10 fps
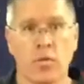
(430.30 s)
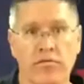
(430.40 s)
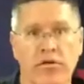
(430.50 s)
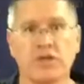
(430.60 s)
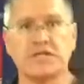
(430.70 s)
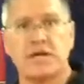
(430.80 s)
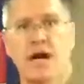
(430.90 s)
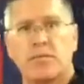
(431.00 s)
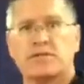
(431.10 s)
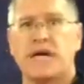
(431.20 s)
Reverse it a
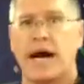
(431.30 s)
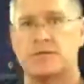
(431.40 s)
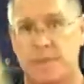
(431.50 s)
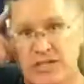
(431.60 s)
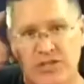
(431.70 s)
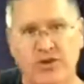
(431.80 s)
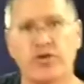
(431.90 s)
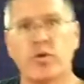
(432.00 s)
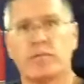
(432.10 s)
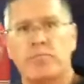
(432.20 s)
couple times to make sure you're
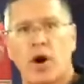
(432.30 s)
doing